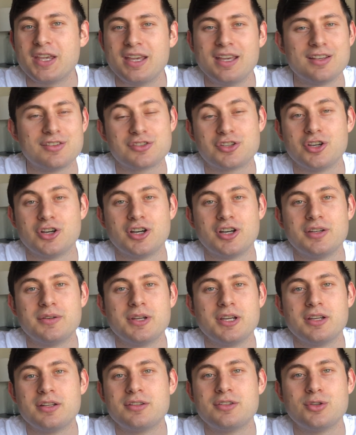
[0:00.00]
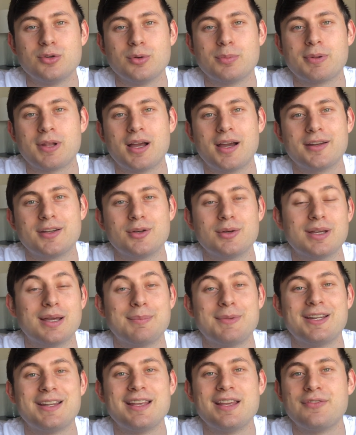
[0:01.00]
is good to apply to. I
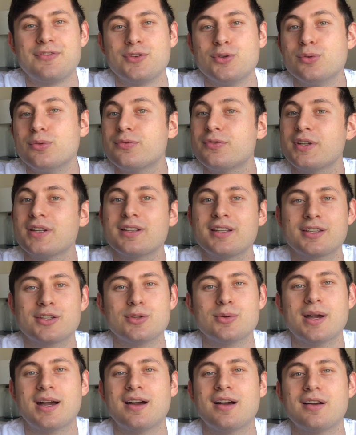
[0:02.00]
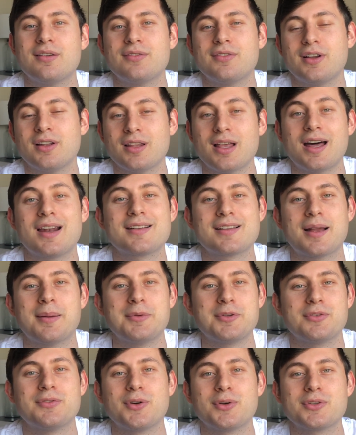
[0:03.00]
mean, if you feel like you have a lot of time
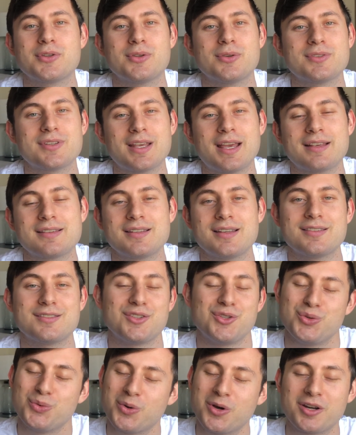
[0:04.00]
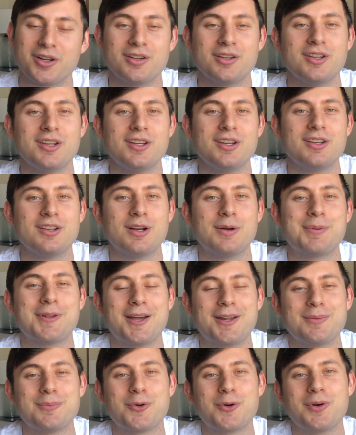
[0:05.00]
to devote to those essays and you wanna
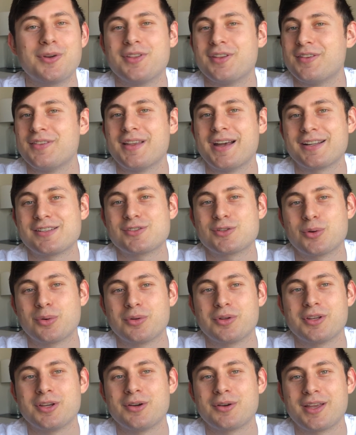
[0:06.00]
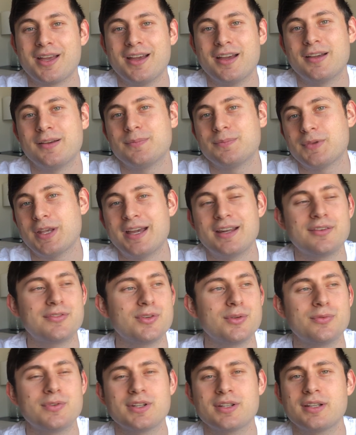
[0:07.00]
apply to more, then that's totally okay. And if
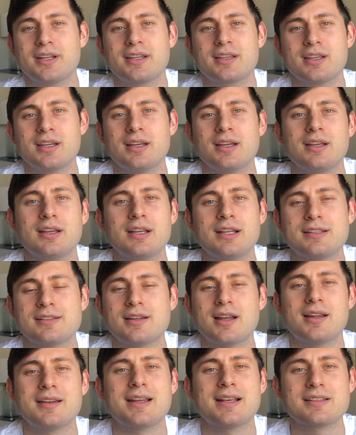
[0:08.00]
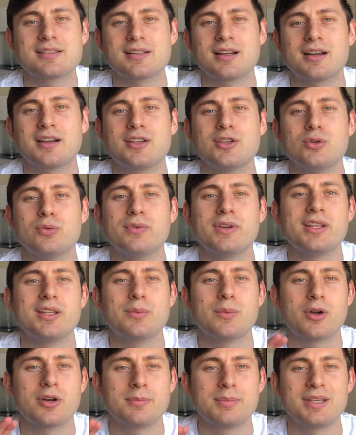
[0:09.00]
you feel like it's not necessary, you really
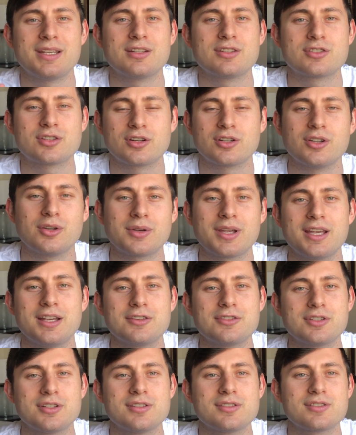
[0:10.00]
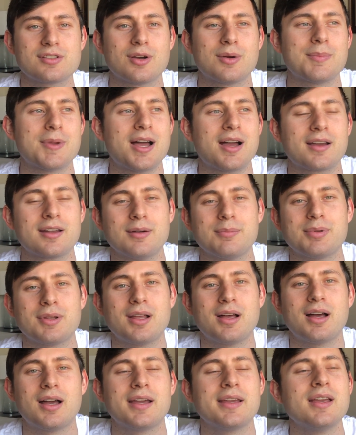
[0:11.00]
wanna be in certain locations, so I'm not gonna
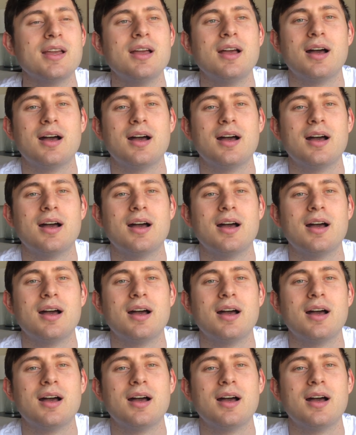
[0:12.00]
apply